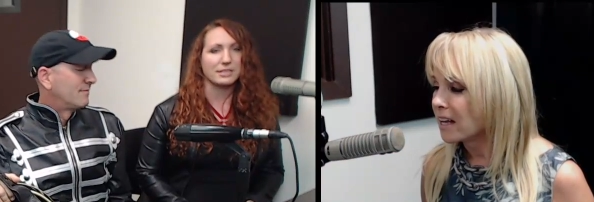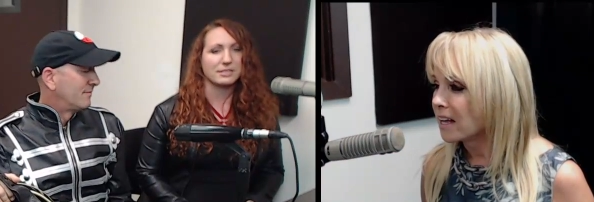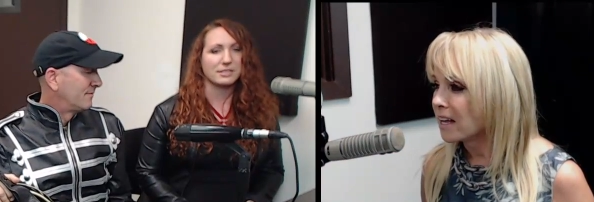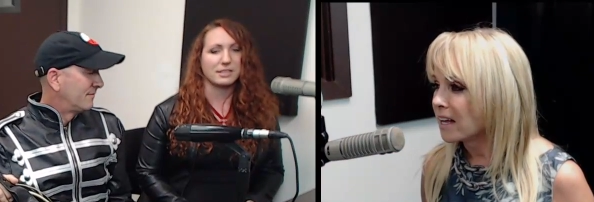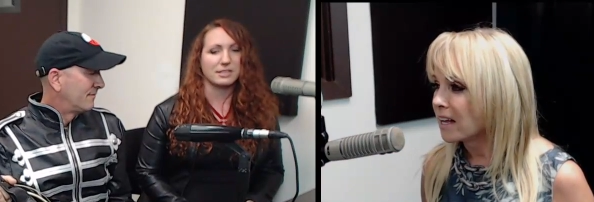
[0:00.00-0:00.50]

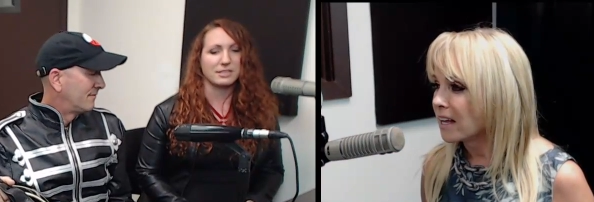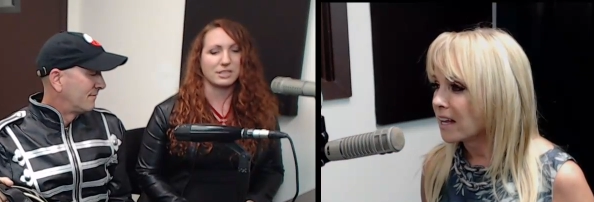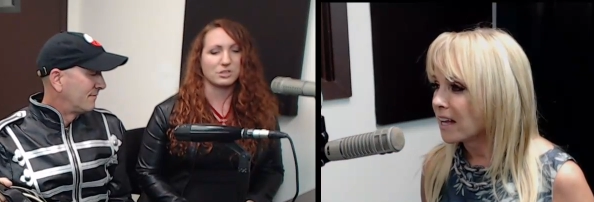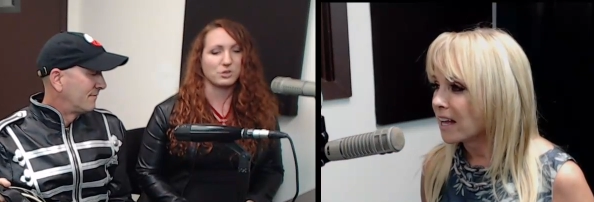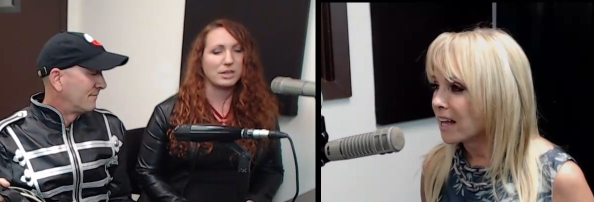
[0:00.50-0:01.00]
Speaker 1: is is
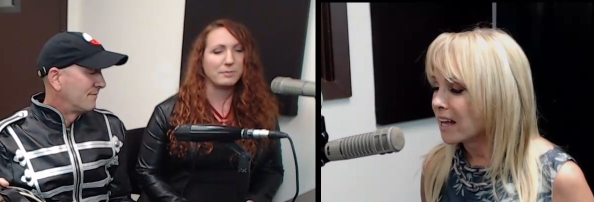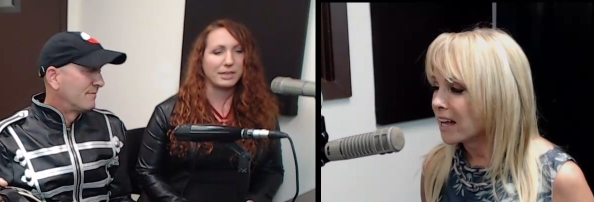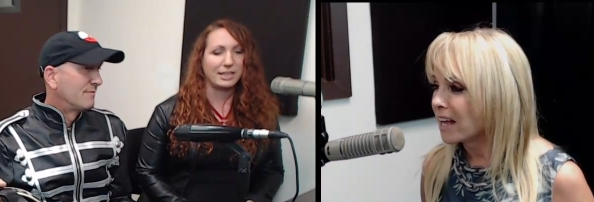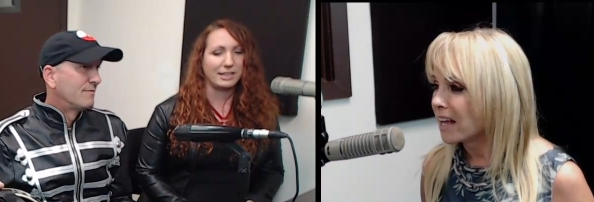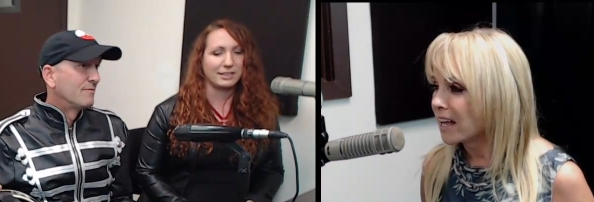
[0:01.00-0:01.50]

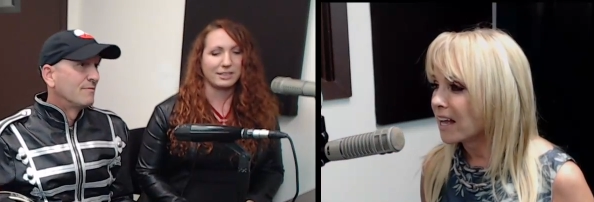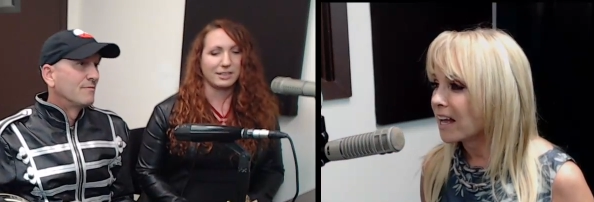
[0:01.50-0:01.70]
extremely